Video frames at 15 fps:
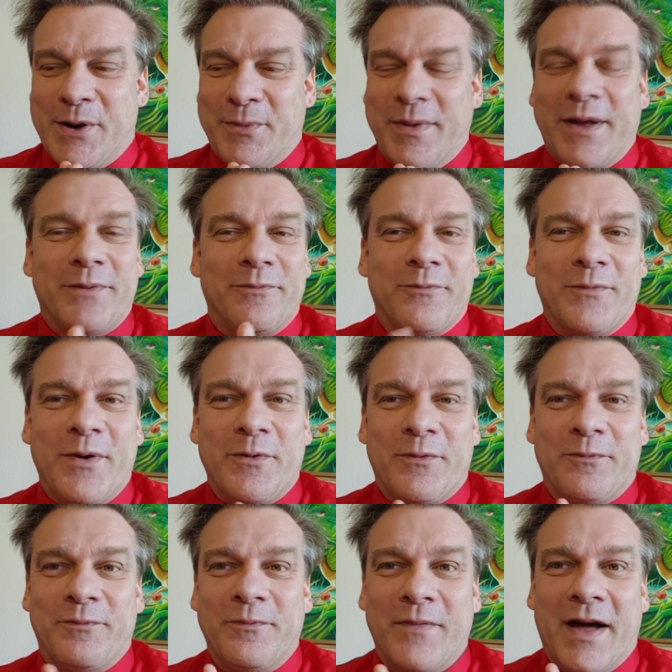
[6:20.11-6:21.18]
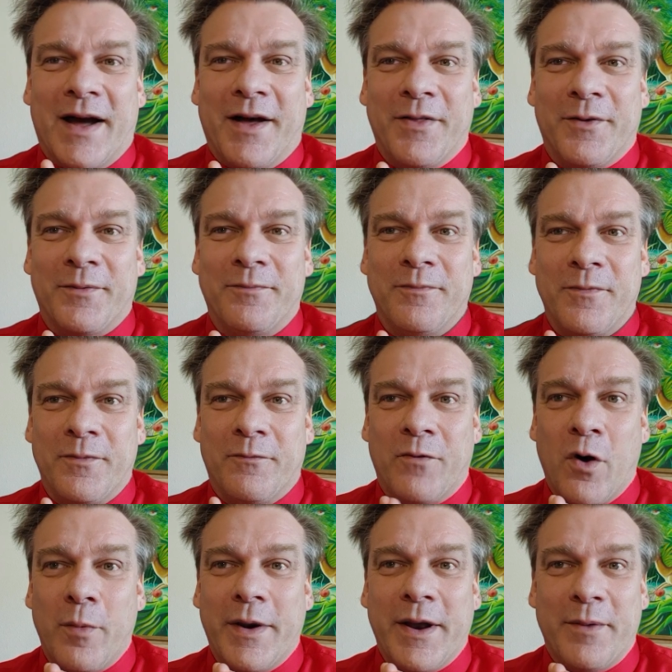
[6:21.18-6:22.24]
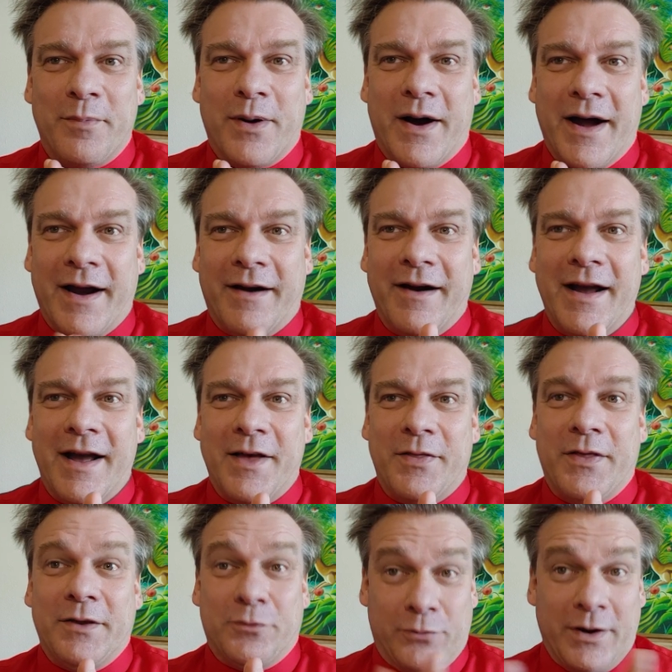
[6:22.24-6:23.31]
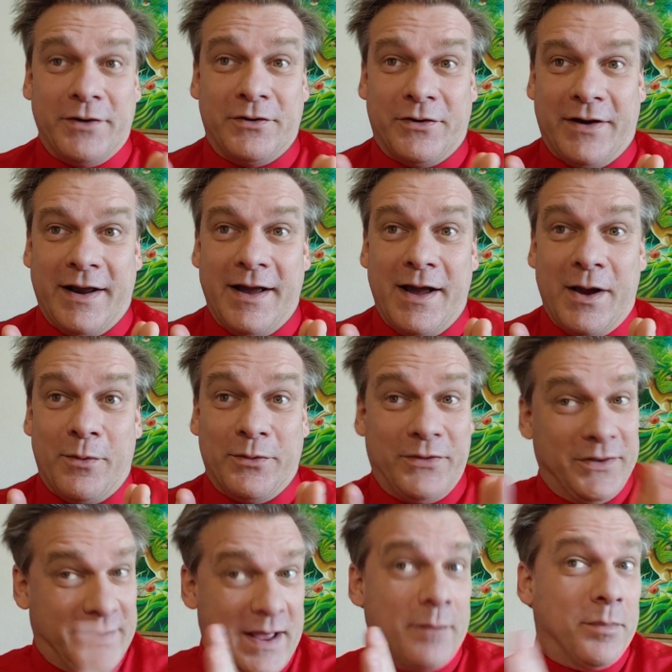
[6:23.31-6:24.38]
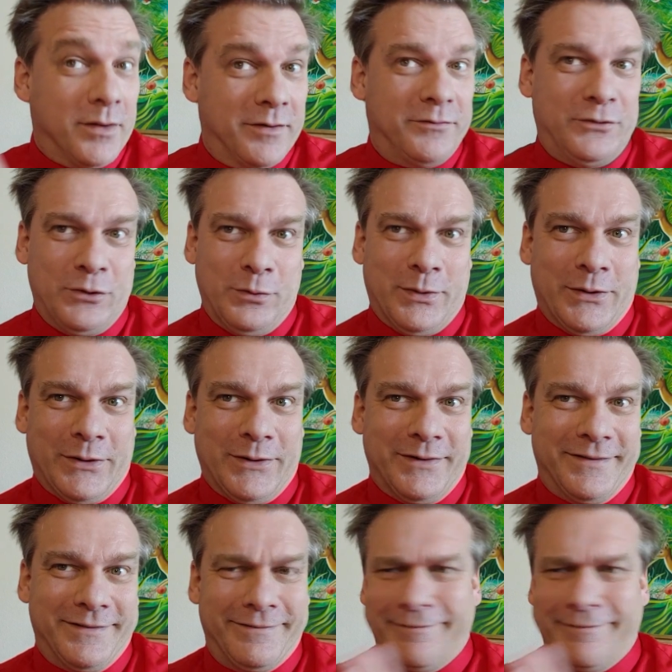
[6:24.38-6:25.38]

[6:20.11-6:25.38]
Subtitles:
In the Roman Empire, the treasury was the temple of Jupiter.